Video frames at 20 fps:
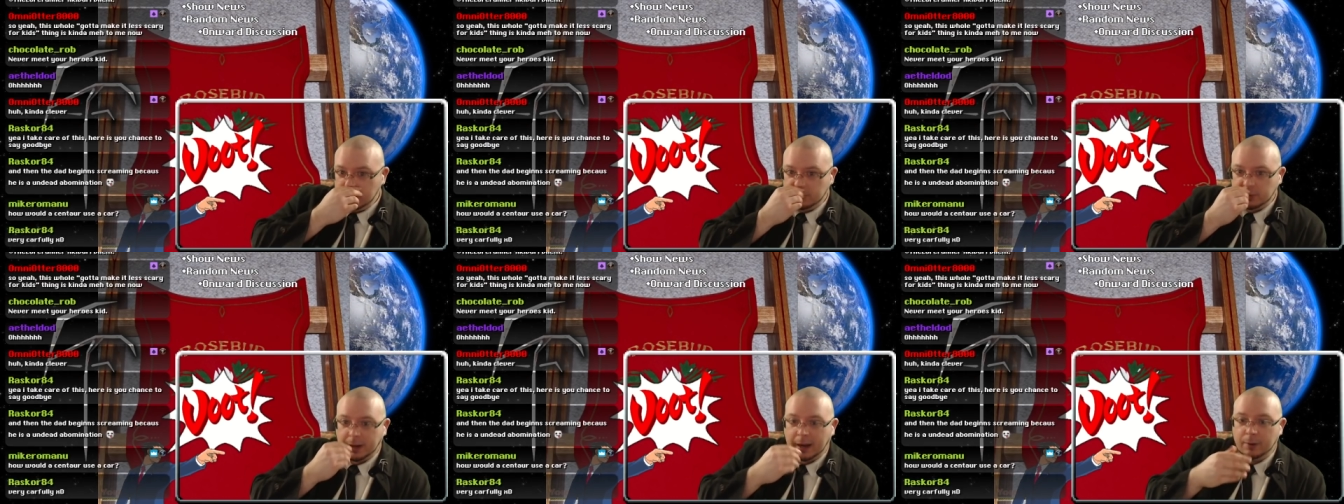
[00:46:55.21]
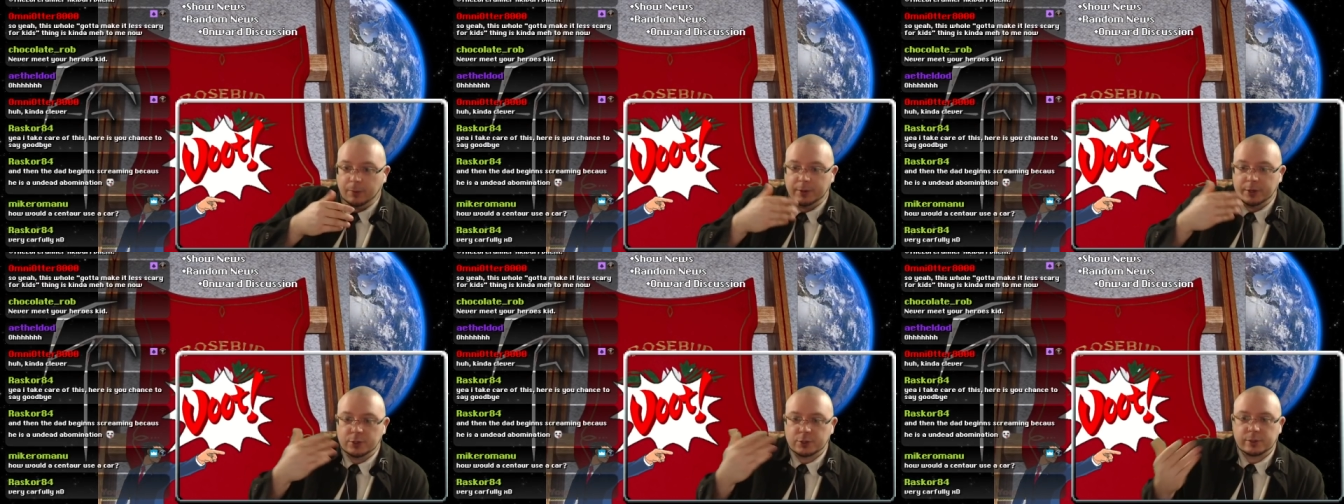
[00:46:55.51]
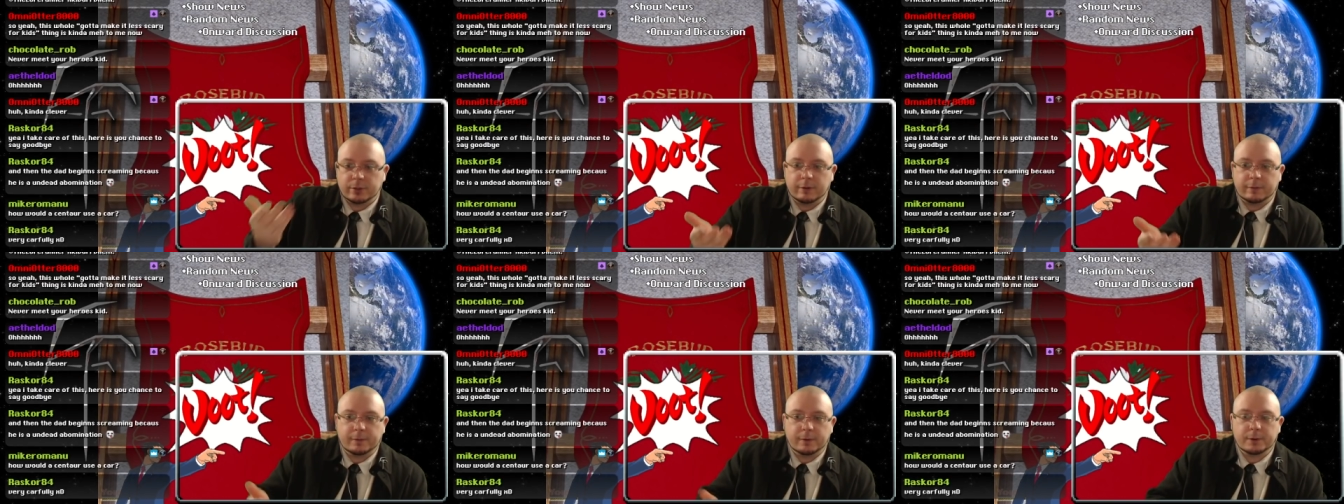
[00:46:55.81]
what I would
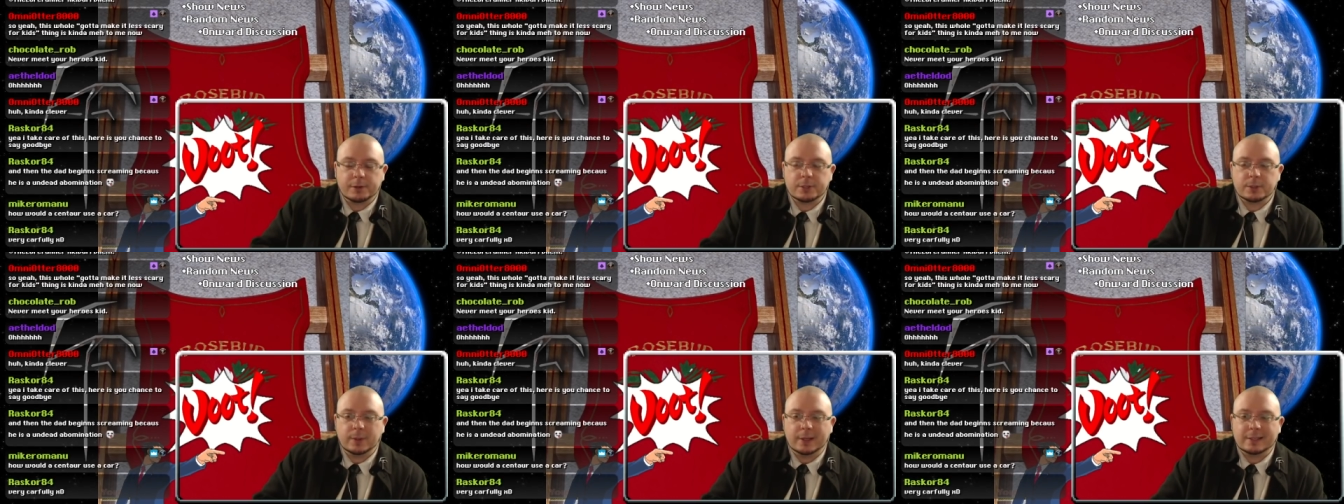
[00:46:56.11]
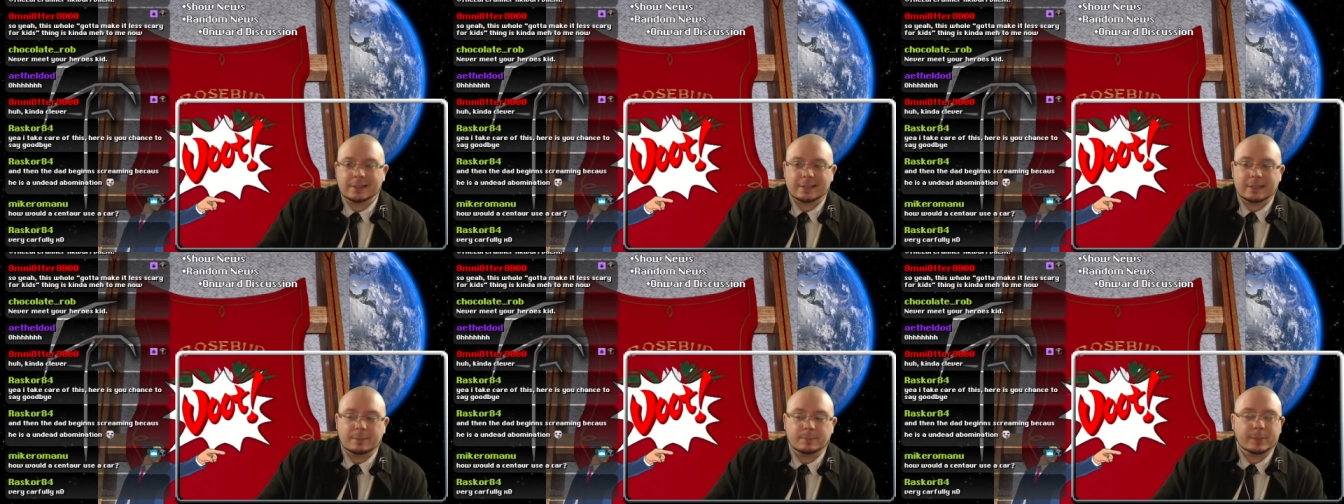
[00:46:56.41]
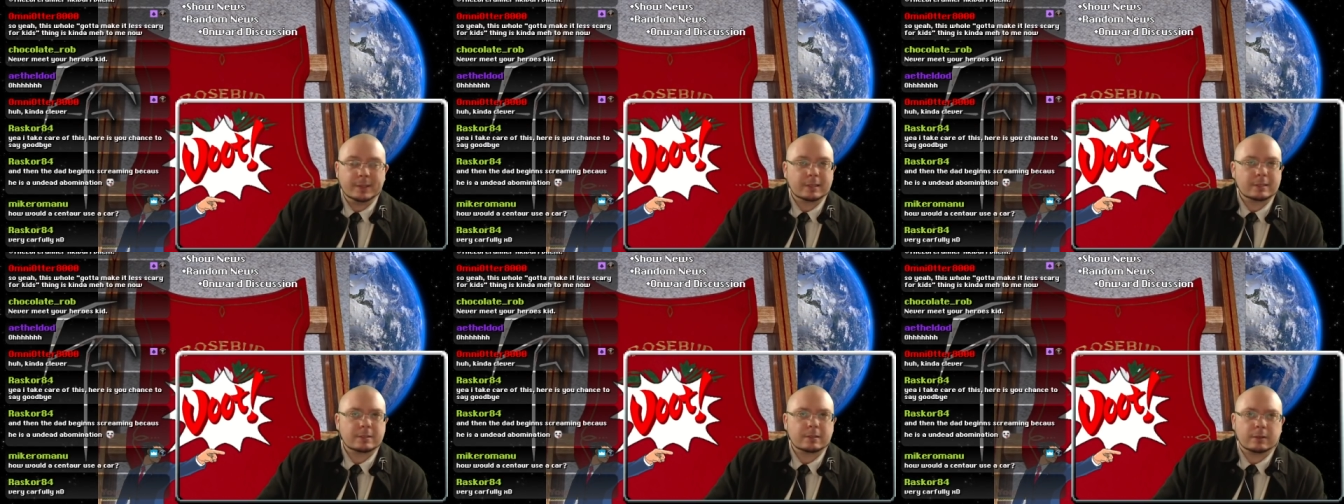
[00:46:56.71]
usually refer to as the
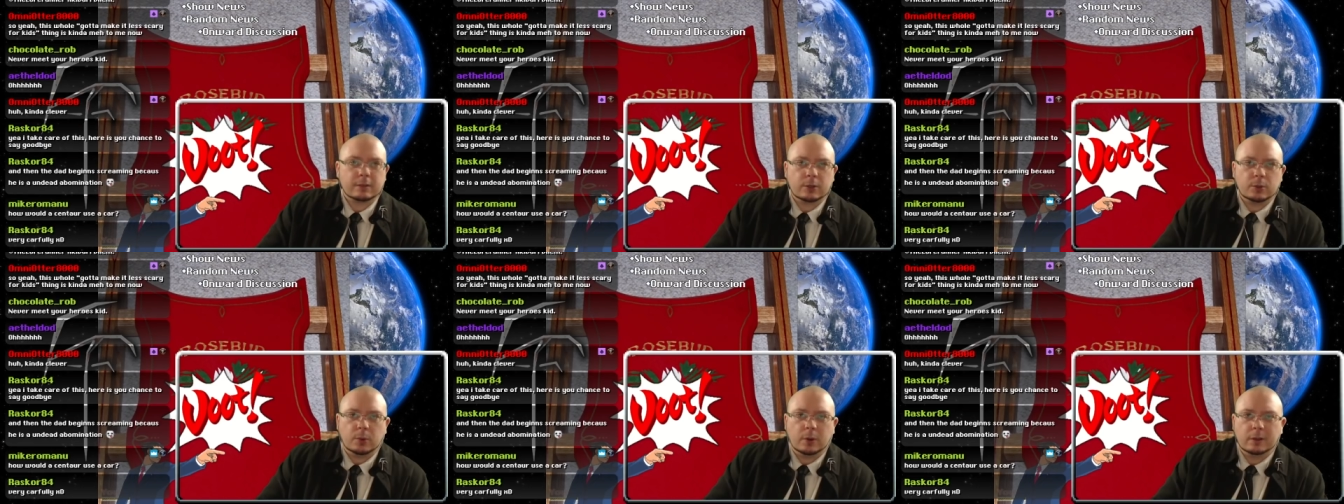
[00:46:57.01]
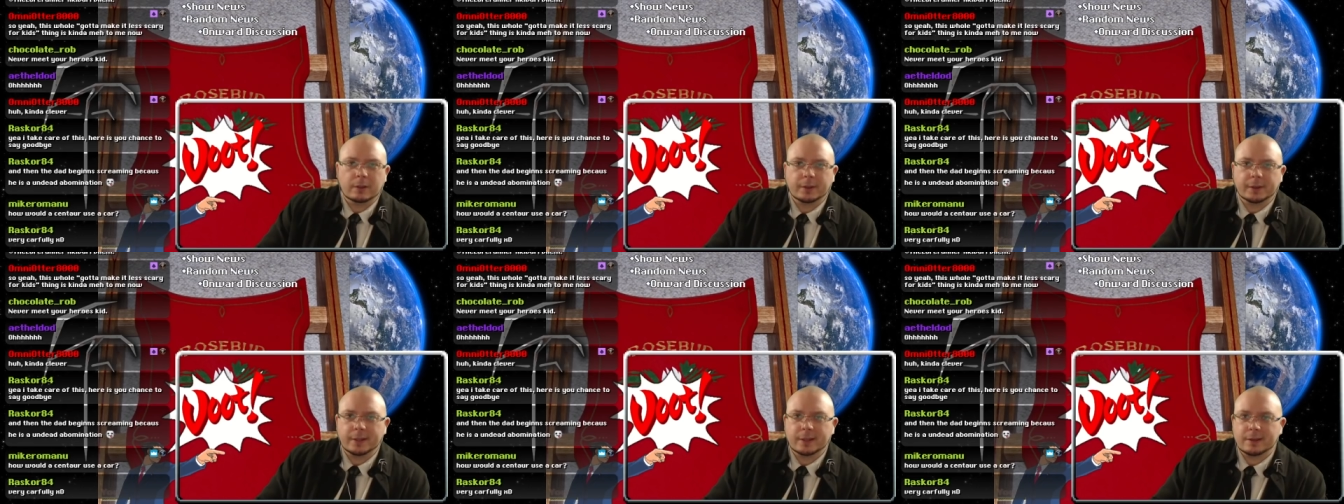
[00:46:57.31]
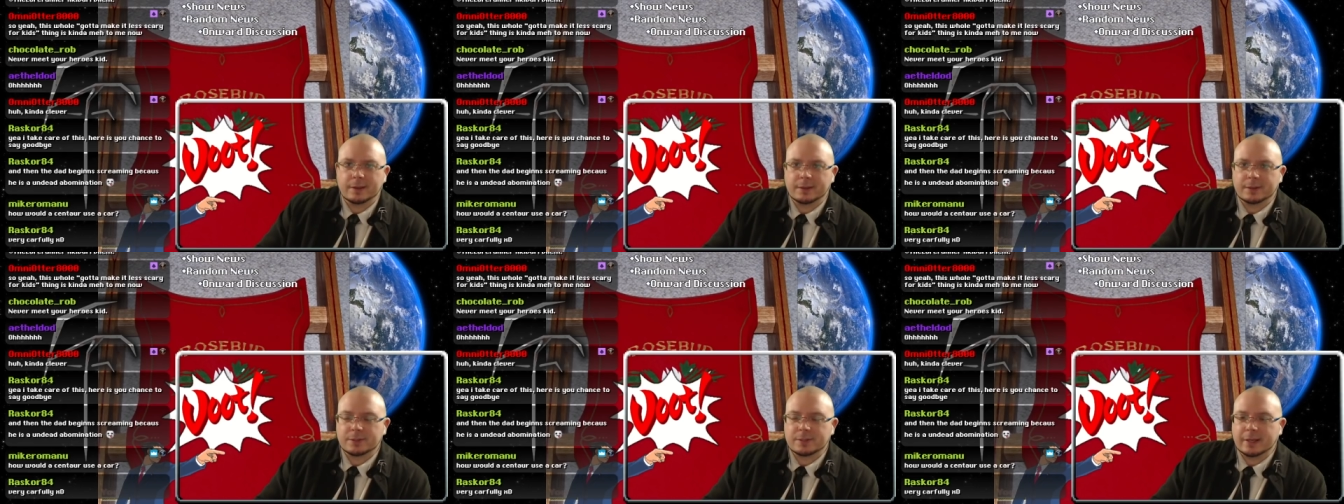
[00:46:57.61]
Pixar quality
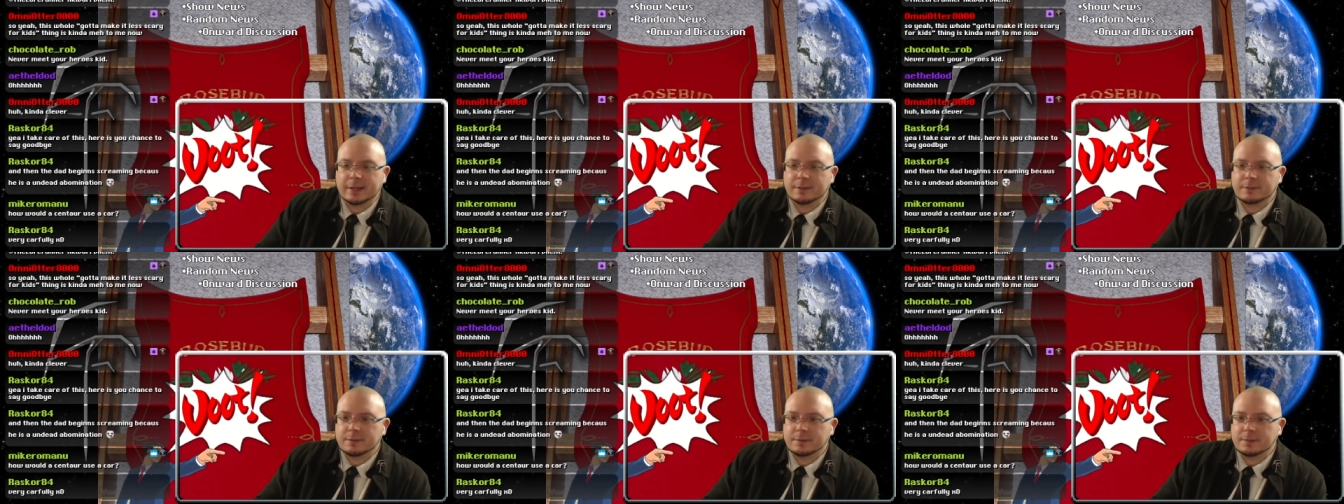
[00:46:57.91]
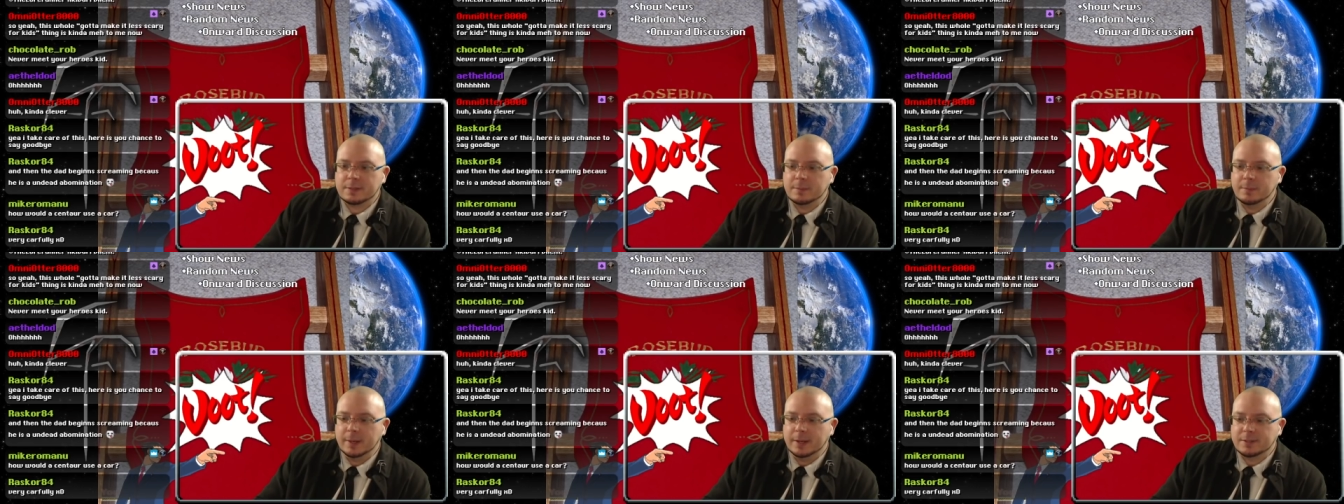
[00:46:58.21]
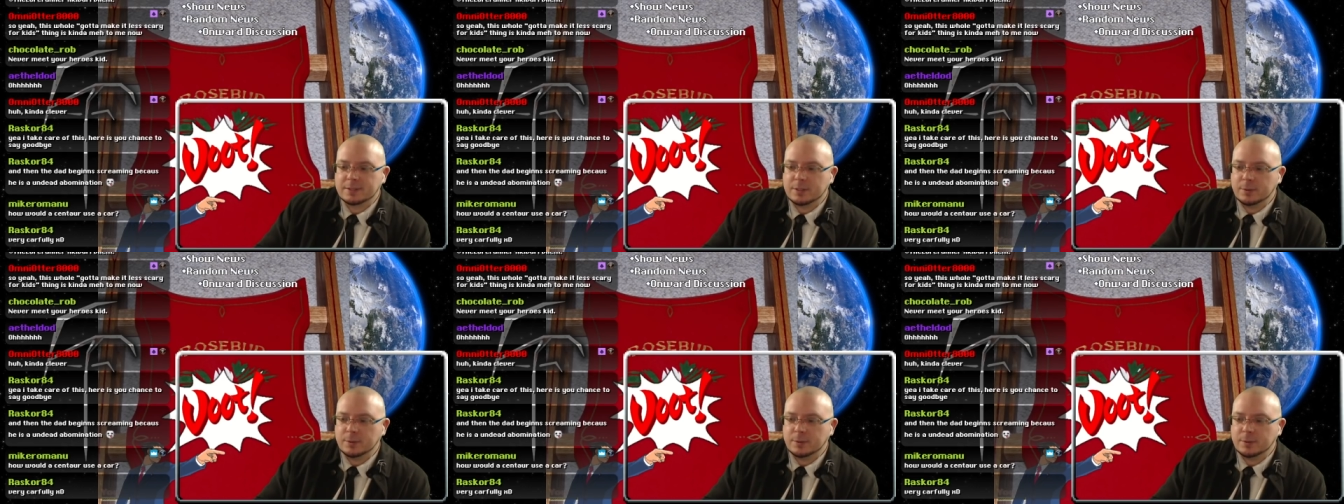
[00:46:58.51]
into those last 15 minutes.